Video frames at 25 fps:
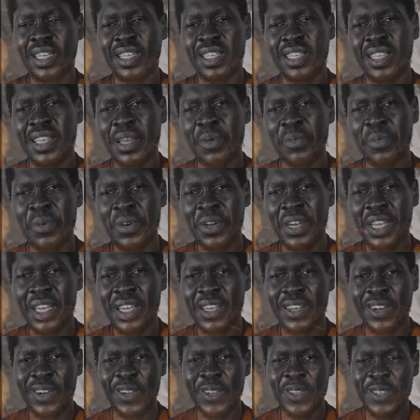the
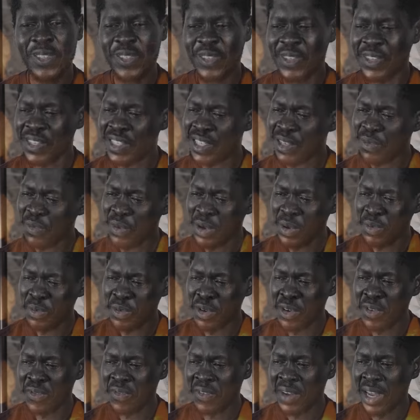body also is a bit
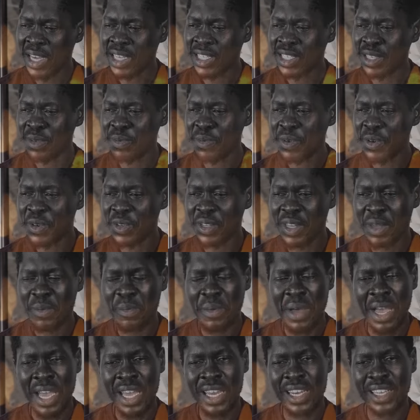more flexible, the
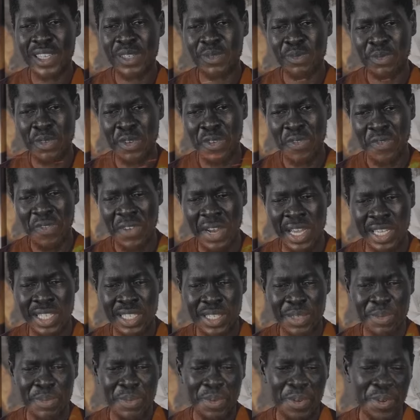mind is more
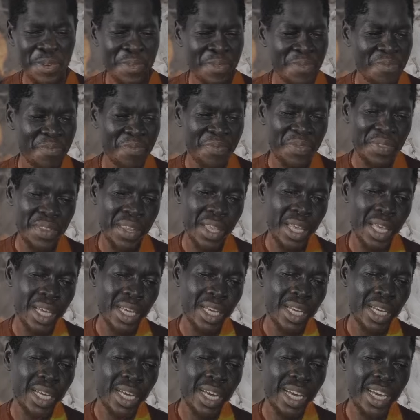flexible,
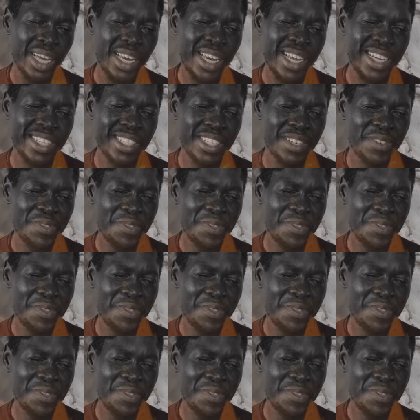it doesn't